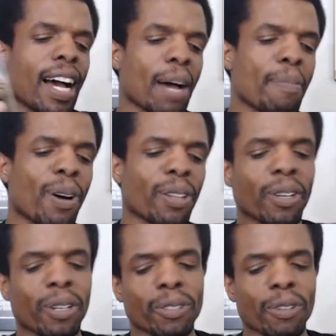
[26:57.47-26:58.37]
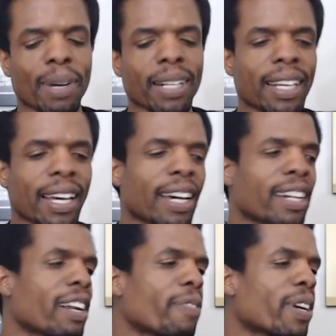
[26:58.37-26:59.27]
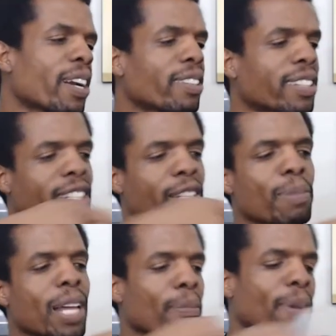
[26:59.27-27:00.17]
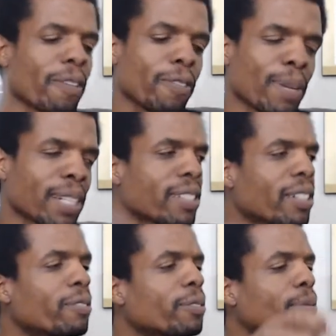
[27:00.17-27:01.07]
I bought those for my dad and I figured I'll get the black pair for myself.